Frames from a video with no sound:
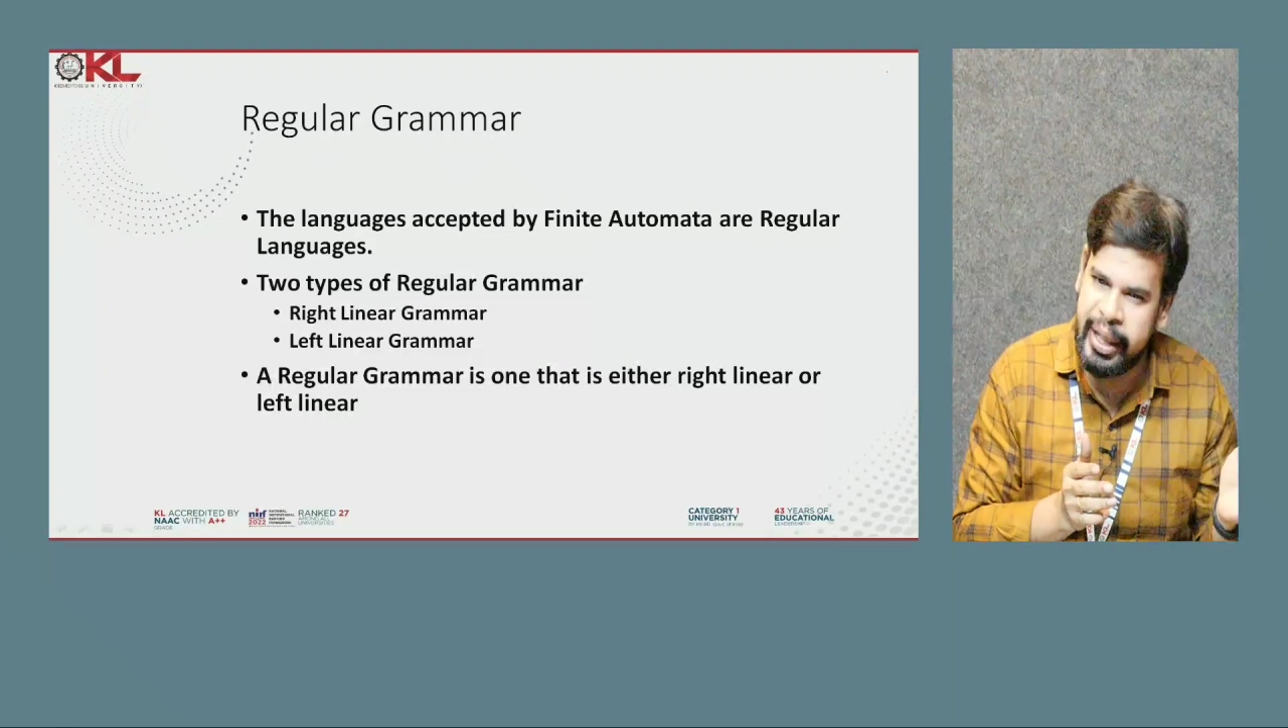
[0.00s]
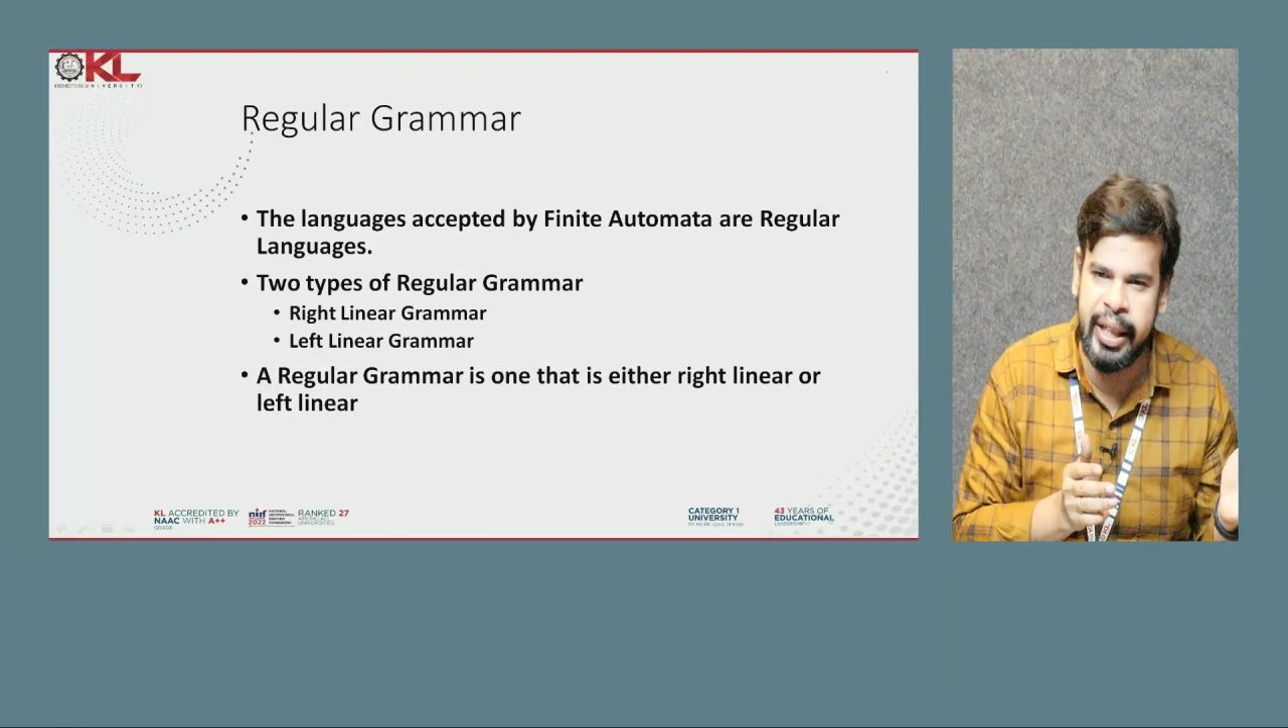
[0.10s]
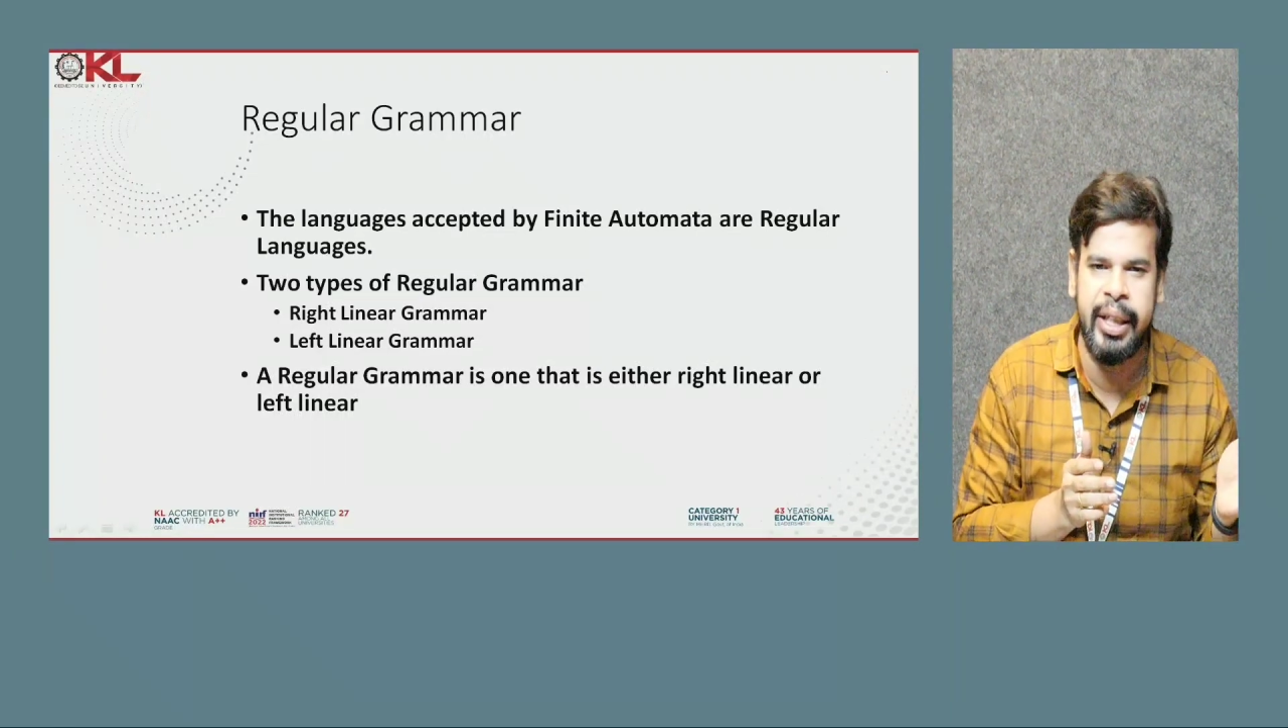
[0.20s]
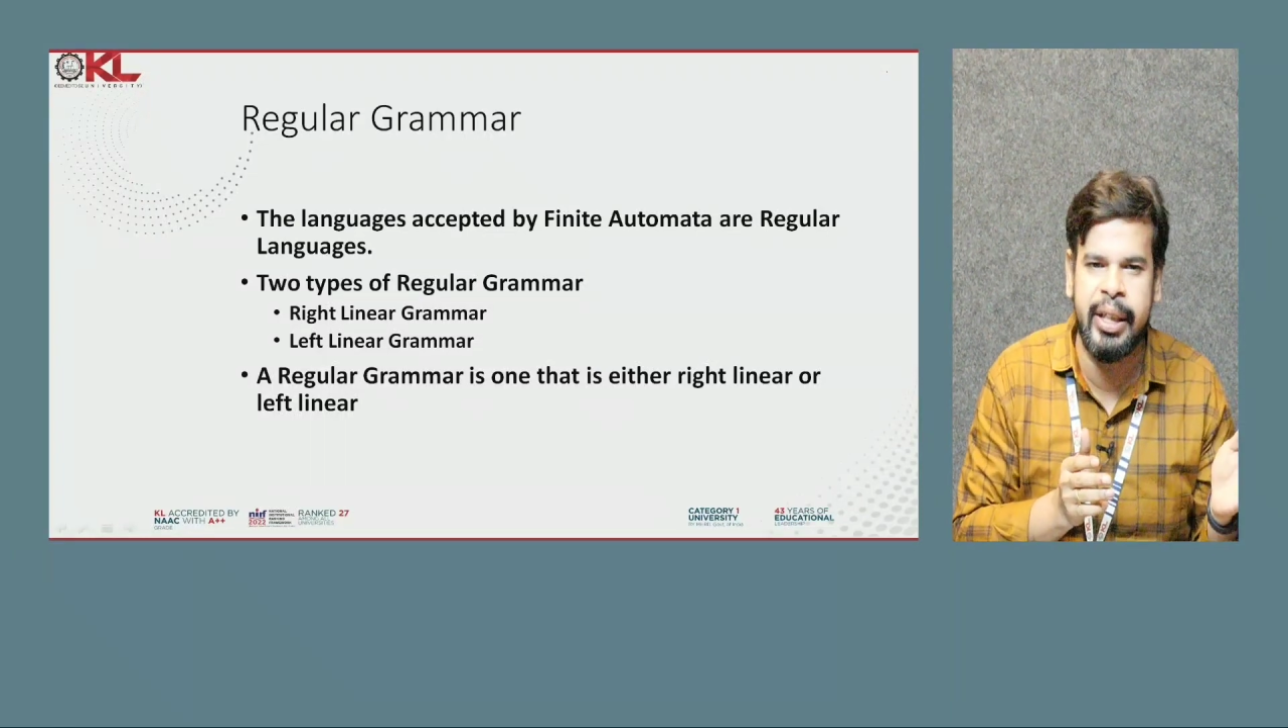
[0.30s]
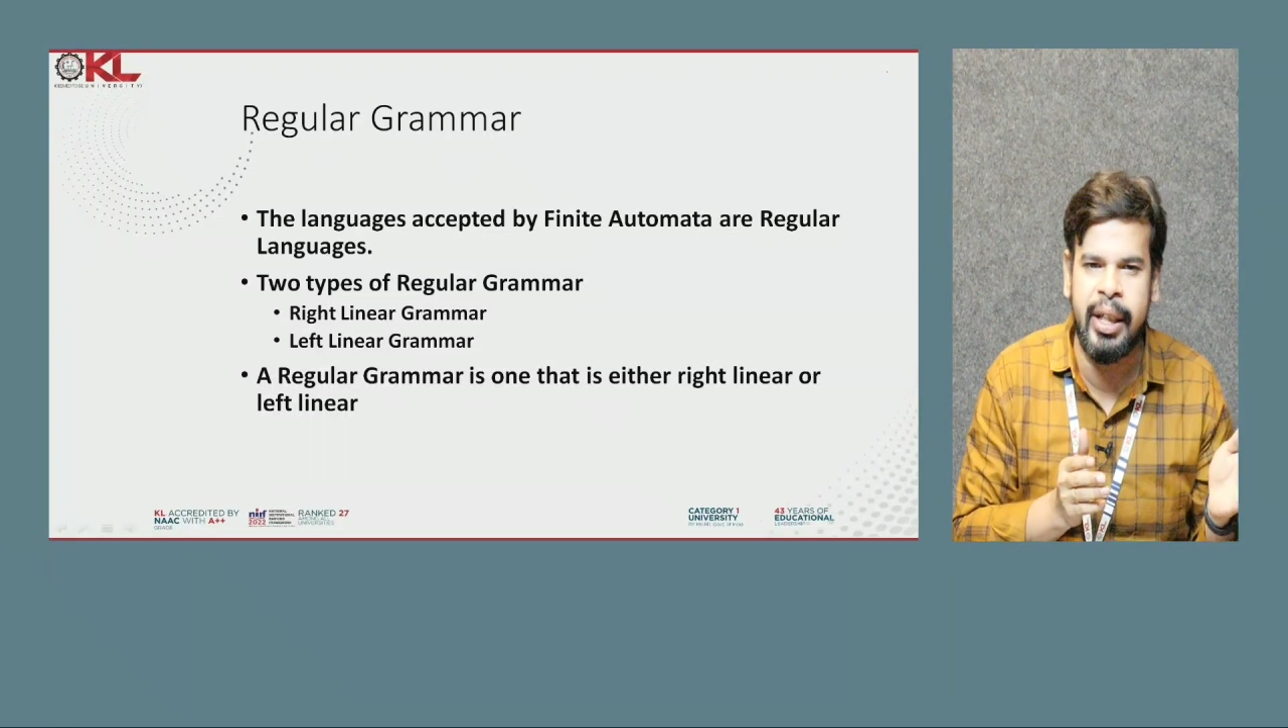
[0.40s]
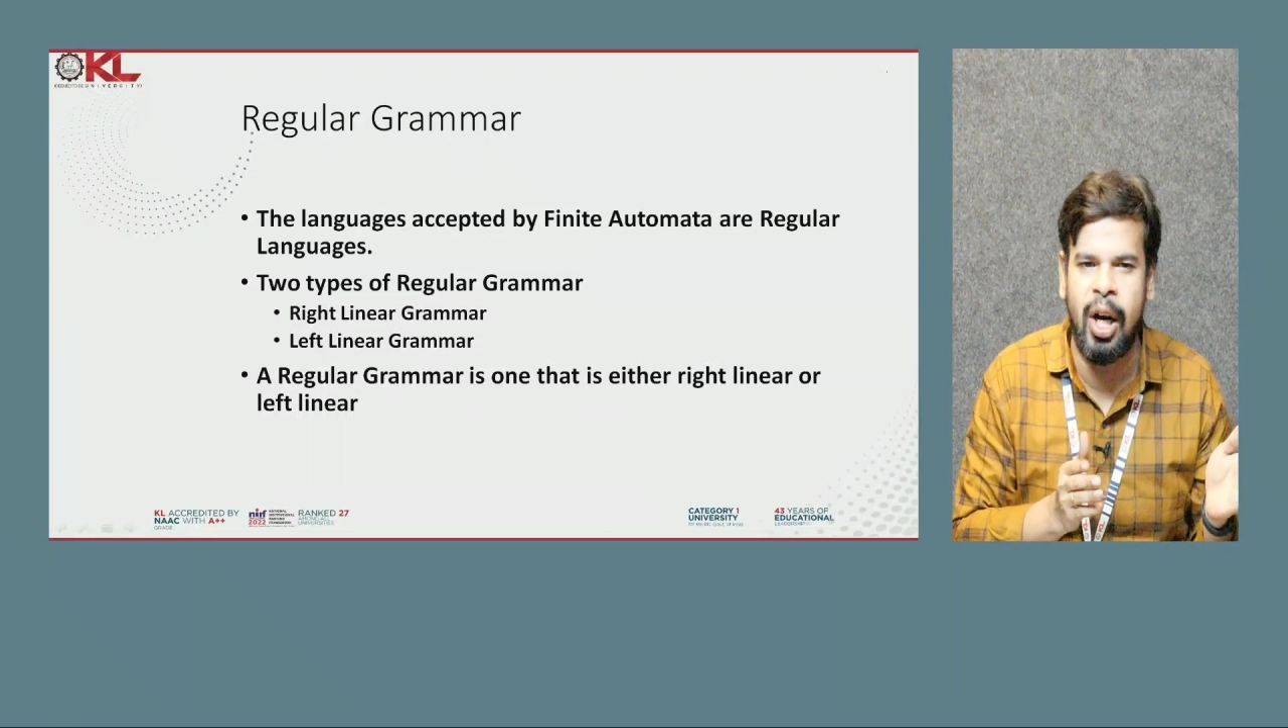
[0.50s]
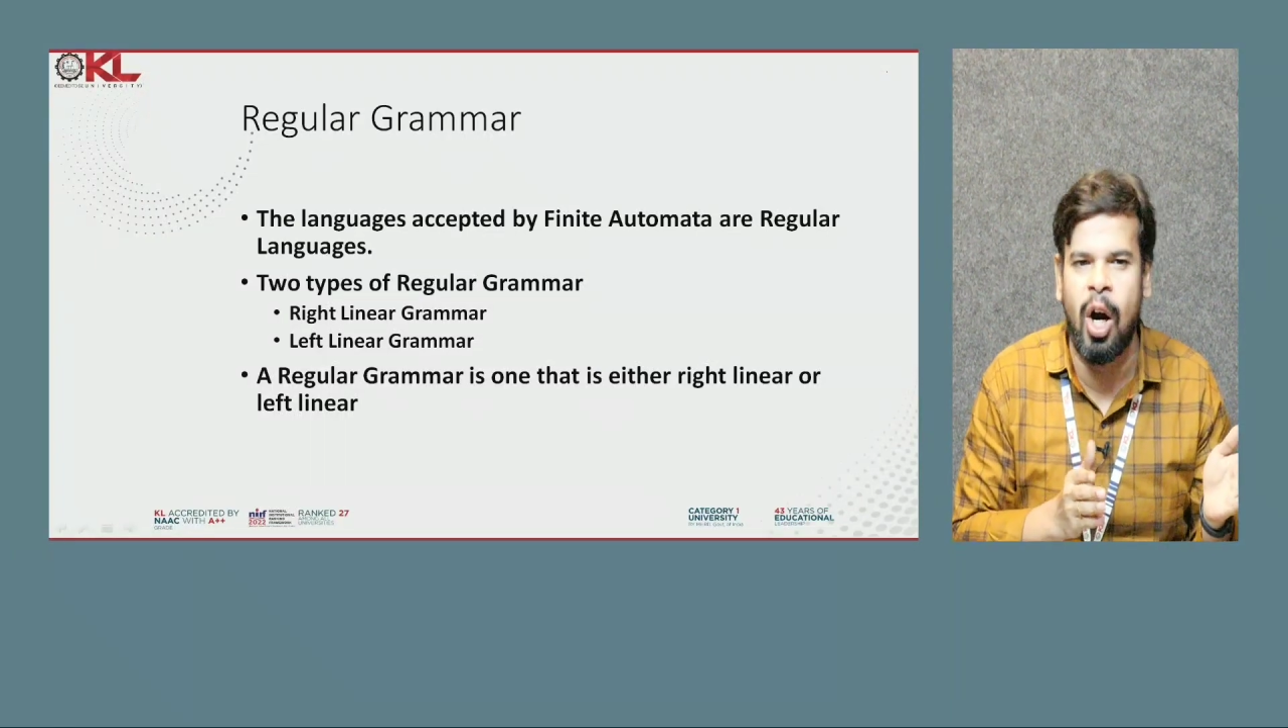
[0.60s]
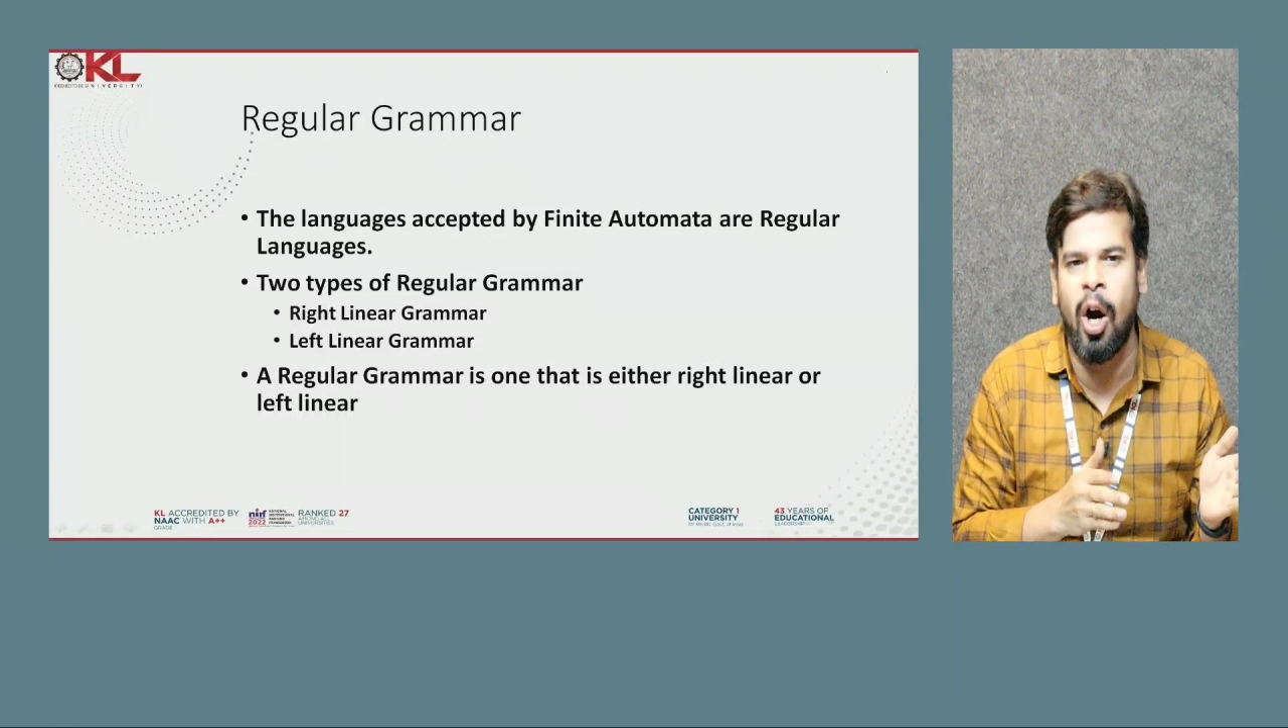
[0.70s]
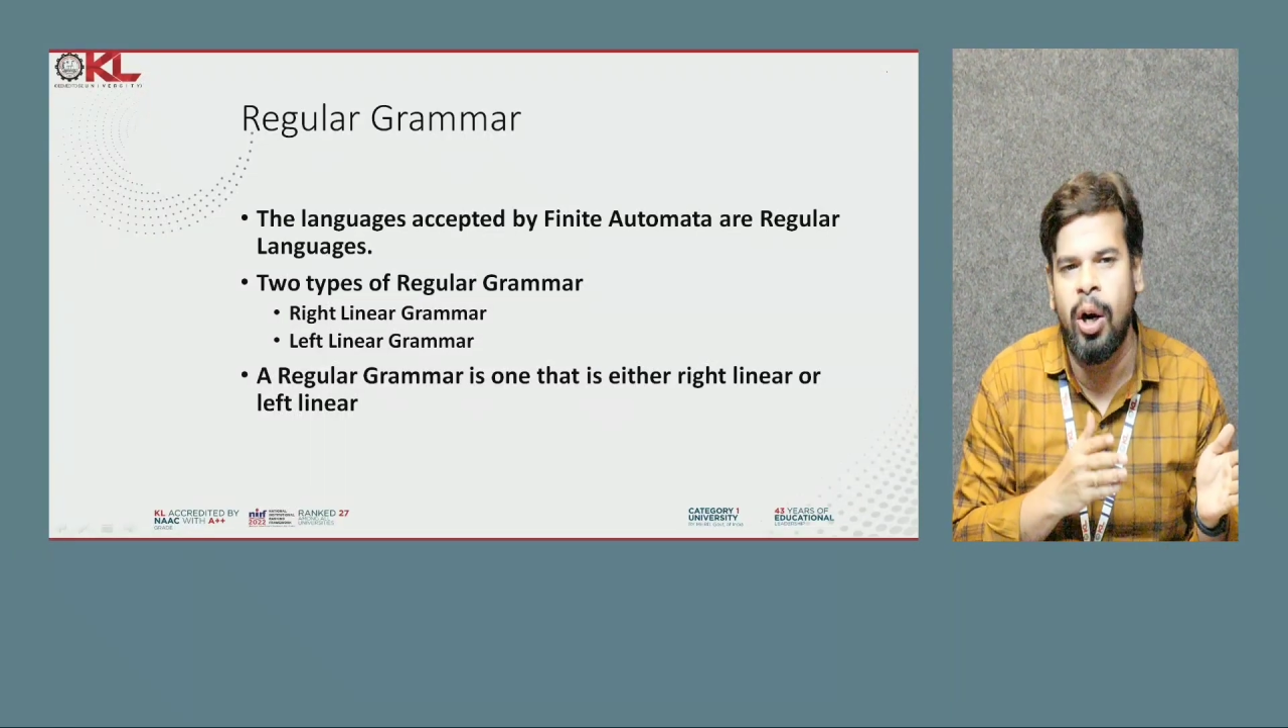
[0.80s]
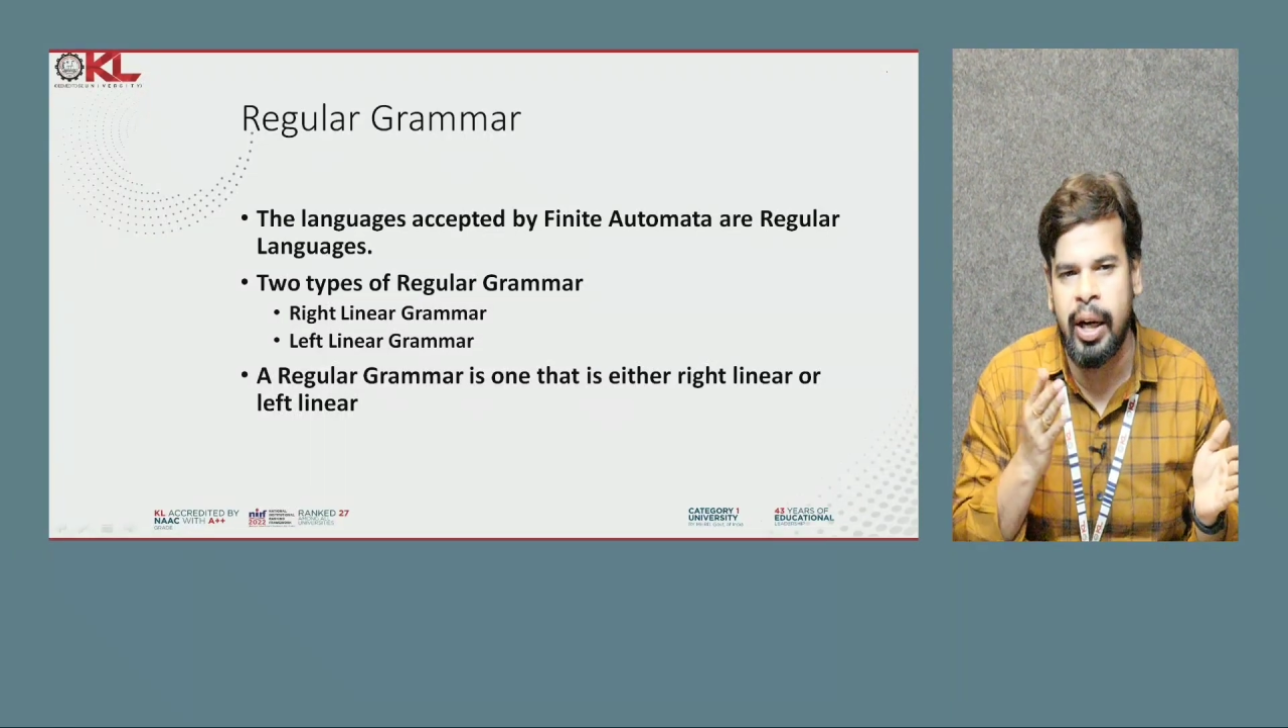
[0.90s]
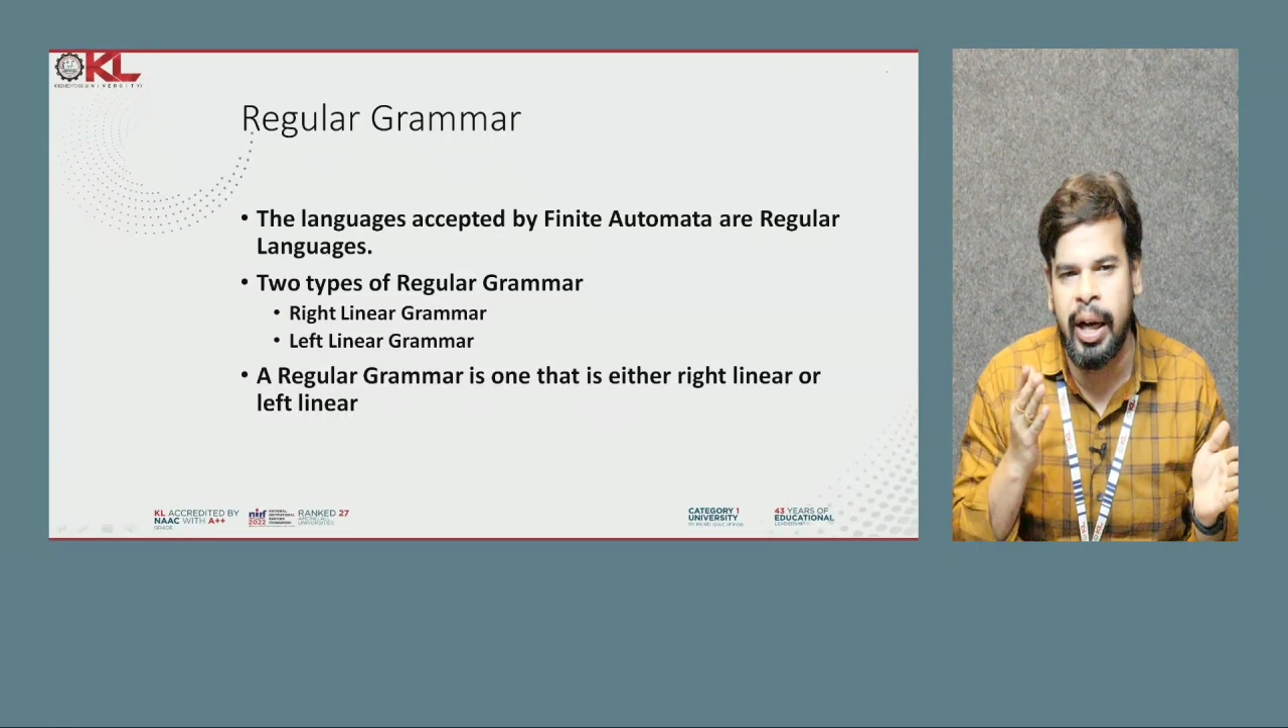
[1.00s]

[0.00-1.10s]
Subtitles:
linear or